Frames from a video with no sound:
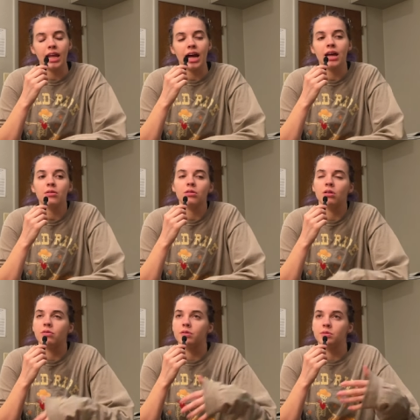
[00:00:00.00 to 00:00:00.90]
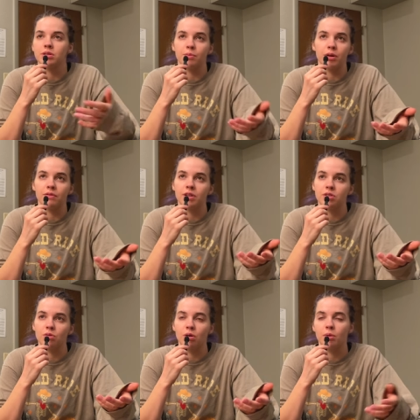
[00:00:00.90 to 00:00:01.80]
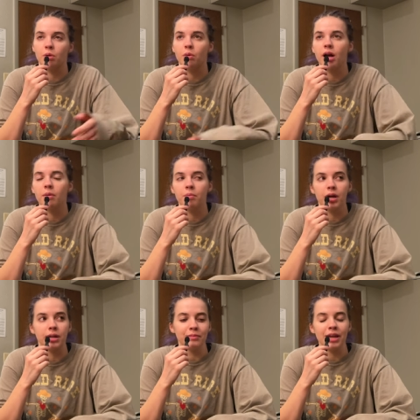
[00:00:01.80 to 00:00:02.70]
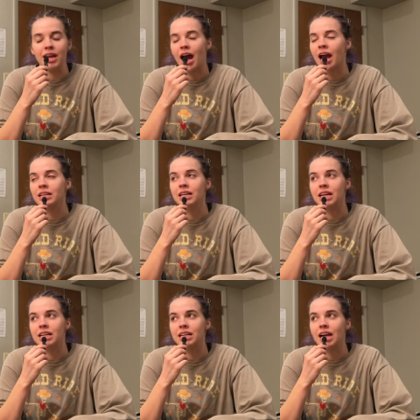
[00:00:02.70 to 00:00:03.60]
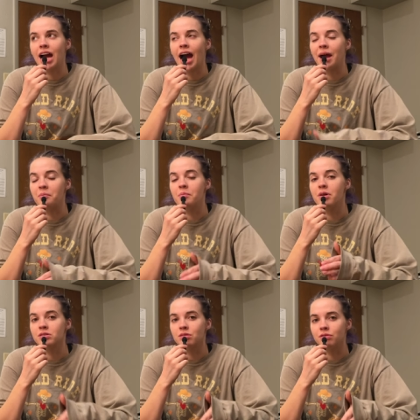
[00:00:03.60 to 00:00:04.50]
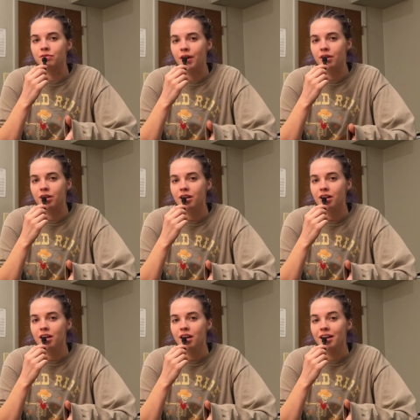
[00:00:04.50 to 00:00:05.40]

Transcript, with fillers: And I don't know if it was a perfect storm or what, but man, I like had muscle failure